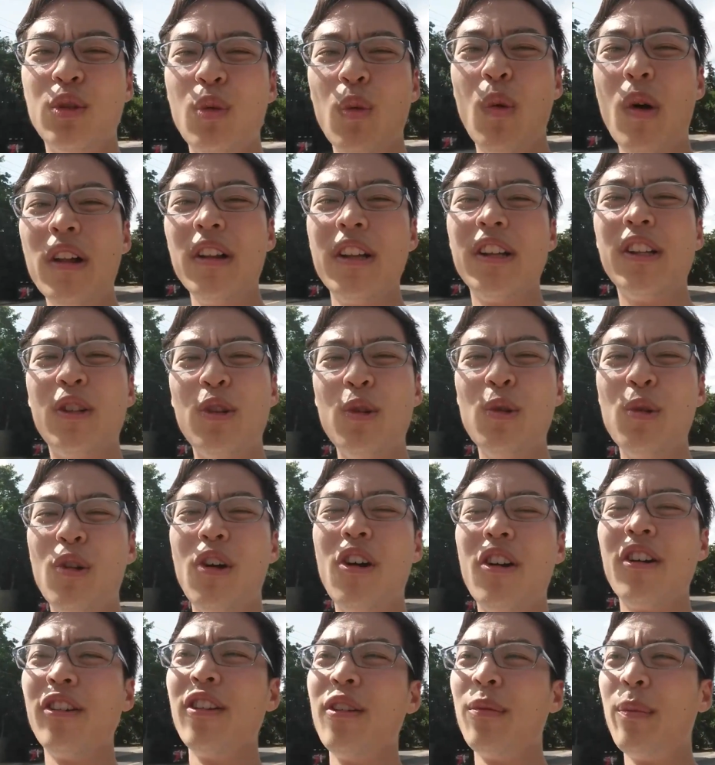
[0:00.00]
dwelling too
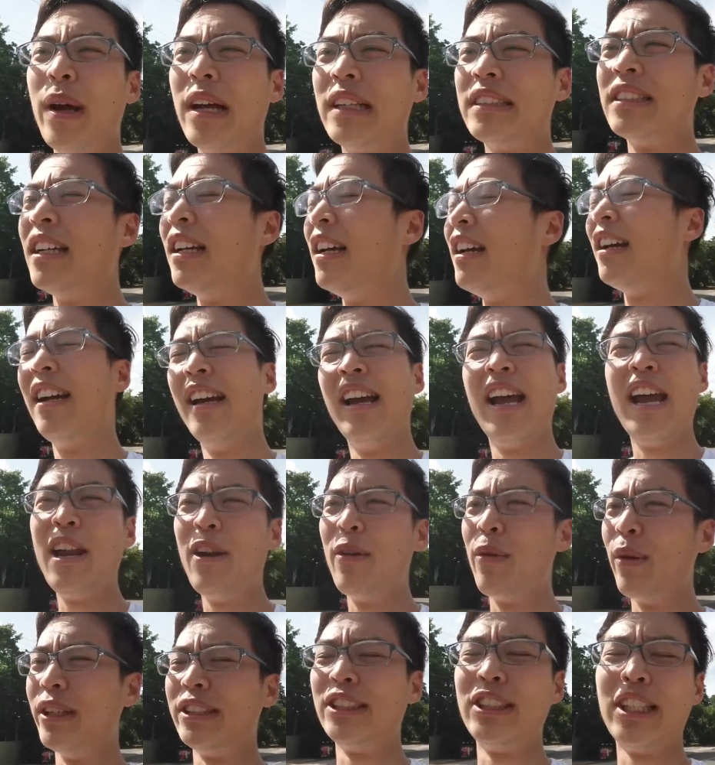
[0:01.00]
long on the past.
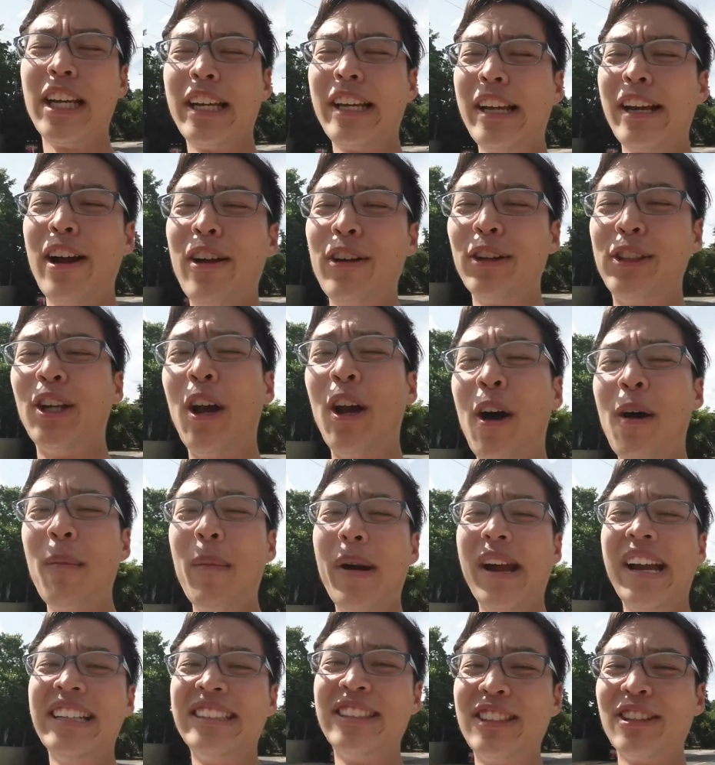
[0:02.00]
Anyways, check it out. It's on
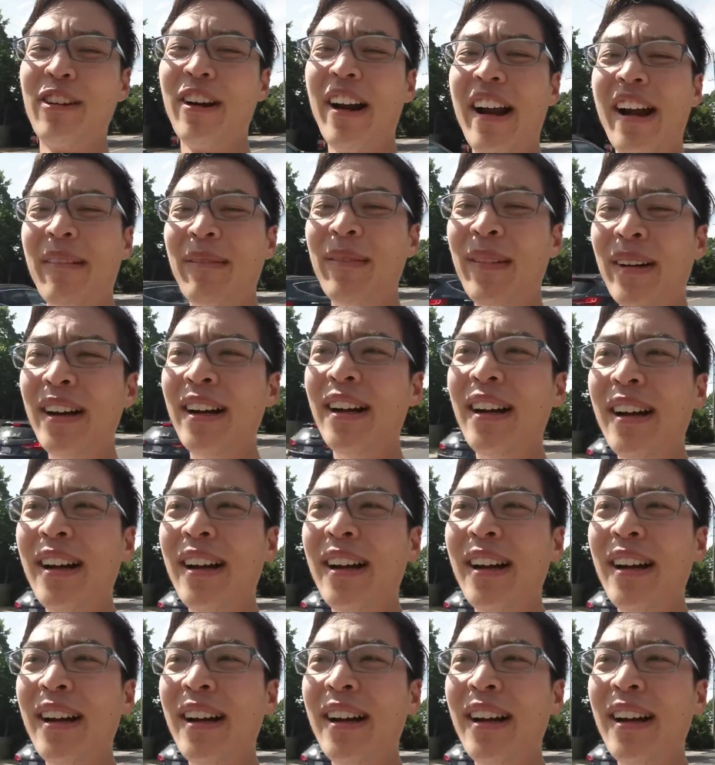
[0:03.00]
my Instagram.